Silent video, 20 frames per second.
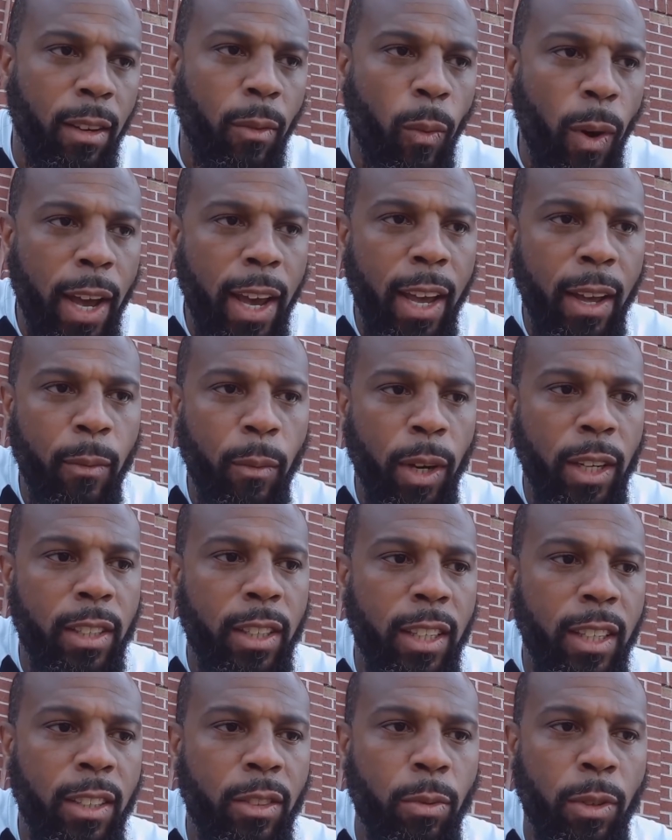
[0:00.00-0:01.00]
the way in
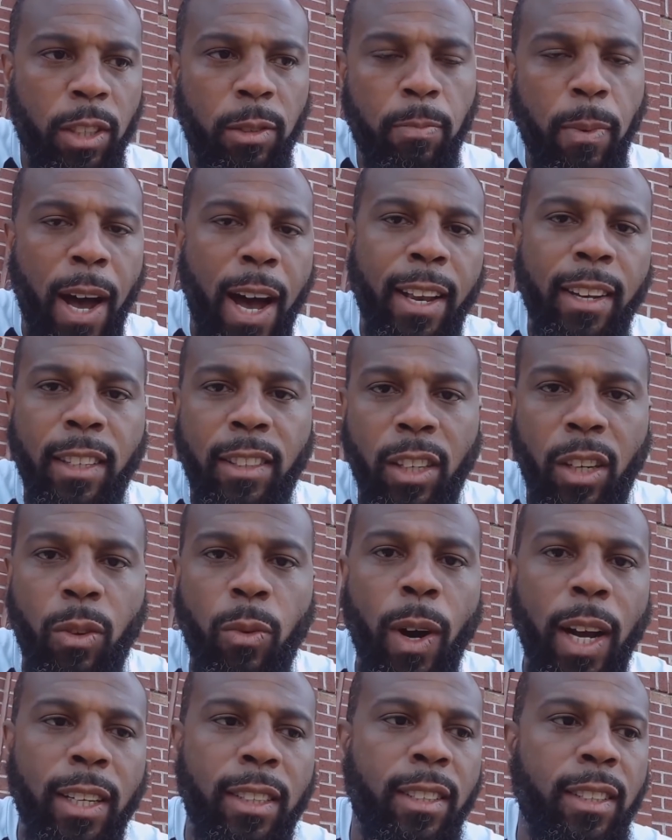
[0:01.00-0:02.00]
which he's responded to
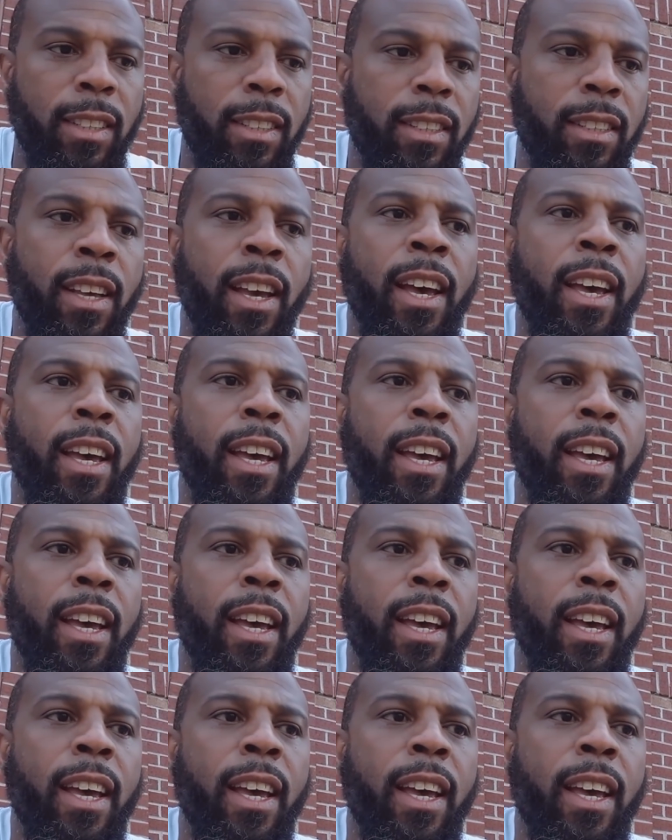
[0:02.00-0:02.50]
questions